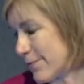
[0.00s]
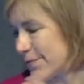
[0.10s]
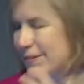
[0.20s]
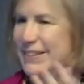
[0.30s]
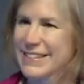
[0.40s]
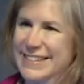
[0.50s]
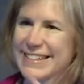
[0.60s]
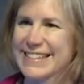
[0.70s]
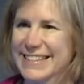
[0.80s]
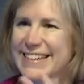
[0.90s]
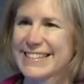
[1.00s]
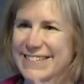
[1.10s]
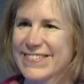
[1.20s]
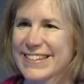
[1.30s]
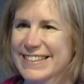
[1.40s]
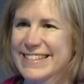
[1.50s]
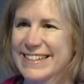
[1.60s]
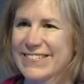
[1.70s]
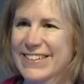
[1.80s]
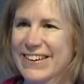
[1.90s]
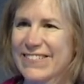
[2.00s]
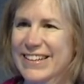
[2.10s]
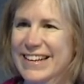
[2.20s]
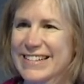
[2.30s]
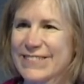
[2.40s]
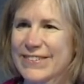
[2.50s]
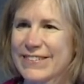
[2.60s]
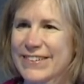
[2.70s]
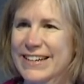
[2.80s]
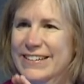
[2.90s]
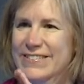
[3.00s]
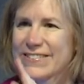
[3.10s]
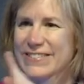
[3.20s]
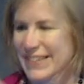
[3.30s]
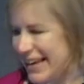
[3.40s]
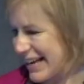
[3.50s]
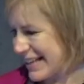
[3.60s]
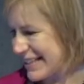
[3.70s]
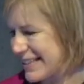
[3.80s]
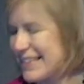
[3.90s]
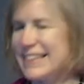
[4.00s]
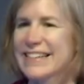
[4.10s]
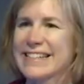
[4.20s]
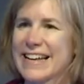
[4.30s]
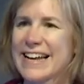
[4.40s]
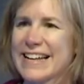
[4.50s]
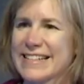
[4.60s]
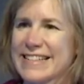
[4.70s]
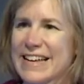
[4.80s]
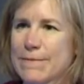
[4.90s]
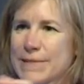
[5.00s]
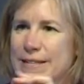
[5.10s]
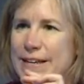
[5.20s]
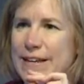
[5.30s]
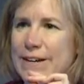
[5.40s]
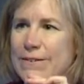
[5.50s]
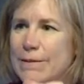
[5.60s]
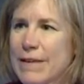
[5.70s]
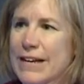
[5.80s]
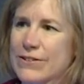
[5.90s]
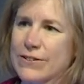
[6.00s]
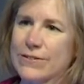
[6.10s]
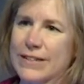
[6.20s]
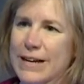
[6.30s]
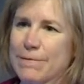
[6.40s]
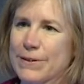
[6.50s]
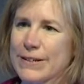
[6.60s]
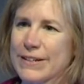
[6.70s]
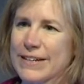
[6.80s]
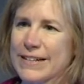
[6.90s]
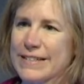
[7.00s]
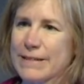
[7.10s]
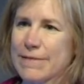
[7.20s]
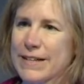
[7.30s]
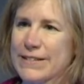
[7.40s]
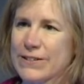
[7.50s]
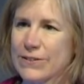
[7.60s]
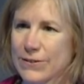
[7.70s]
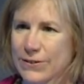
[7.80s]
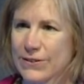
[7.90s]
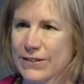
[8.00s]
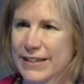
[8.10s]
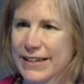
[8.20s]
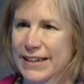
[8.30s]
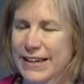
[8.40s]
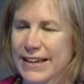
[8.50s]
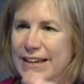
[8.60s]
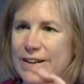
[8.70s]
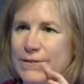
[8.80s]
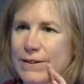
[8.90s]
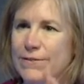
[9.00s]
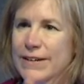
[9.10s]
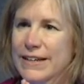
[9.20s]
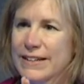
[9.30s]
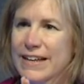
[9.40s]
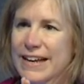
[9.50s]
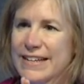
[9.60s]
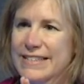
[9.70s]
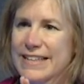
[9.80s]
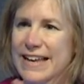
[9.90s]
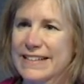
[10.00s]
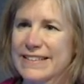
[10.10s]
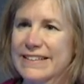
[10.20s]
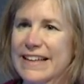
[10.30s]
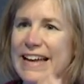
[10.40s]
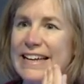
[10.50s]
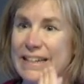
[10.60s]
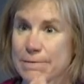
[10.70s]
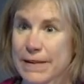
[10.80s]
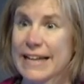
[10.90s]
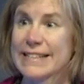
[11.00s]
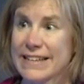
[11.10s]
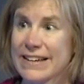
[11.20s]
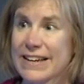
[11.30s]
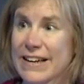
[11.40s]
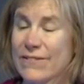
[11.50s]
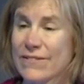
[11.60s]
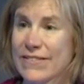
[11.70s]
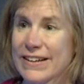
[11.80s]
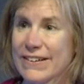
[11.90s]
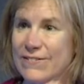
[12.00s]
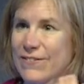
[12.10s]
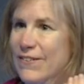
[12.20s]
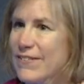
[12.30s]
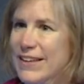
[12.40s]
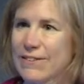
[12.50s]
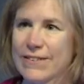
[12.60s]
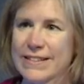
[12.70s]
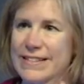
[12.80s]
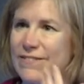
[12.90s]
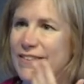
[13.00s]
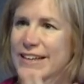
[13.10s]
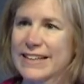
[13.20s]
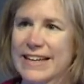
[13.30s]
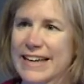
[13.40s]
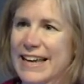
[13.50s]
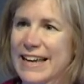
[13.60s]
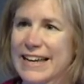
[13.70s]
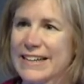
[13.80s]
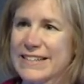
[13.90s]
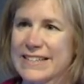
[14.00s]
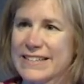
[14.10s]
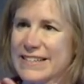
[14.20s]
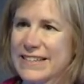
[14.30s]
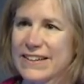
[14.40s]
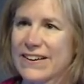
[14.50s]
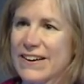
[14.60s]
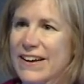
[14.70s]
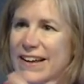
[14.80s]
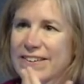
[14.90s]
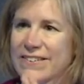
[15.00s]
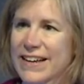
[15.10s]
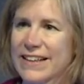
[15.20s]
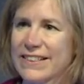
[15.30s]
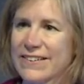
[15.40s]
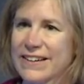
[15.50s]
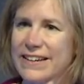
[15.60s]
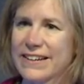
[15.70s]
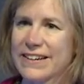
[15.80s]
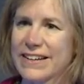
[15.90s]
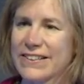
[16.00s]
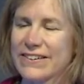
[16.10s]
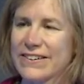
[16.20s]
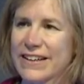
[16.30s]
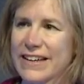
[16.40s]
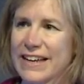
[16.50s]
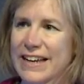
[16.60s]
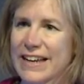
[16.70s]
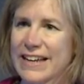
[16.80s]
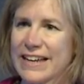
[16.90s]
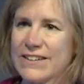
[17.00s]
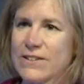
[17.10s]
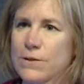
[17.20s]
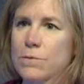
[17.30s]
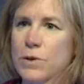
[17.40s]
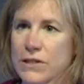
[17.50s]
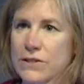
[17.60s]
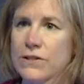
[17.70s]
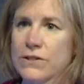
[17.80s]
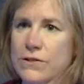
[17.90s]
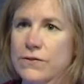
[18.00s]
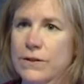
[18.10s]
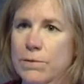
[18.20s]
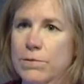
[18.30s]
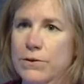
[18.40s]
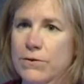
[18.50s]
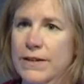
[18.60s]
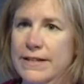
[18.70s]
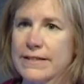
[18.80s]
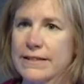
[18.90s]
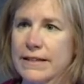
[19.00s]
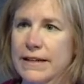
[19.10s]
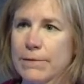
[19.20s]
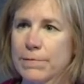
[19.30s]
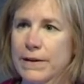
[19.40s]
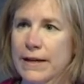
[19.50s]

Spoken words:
realistic and scientific at the same time, I guess. We understand these concepts. We make sure we're not putting our kids to bed too early. We realize that delaying bedtime from even something like 8 to 9 or 8:30 to 9:30 can do wonders for improving sleep.